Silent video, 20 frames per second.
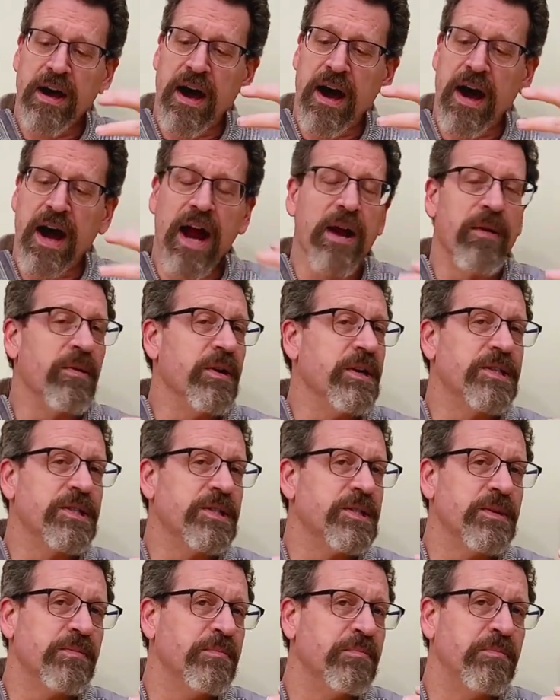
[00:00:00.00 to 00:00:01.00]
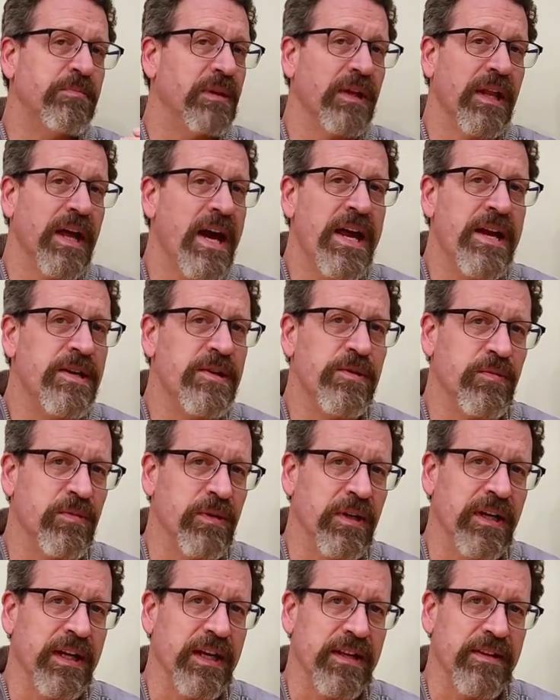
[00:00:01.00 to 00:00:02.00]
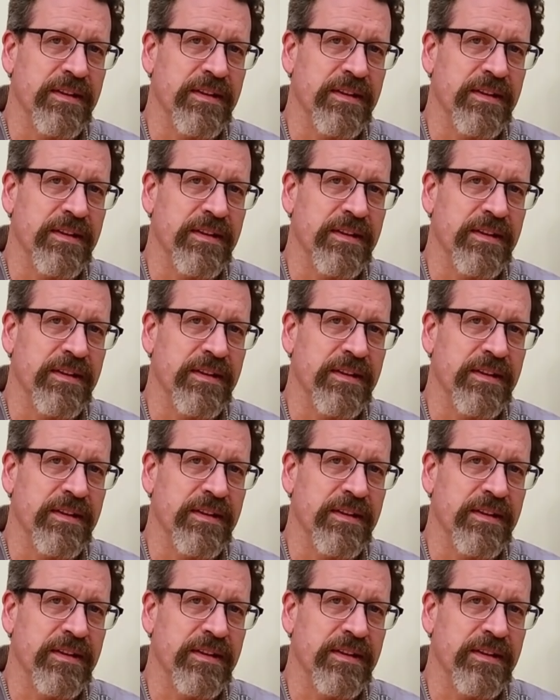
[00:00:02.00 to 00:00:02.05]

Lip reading: Irish blend, really.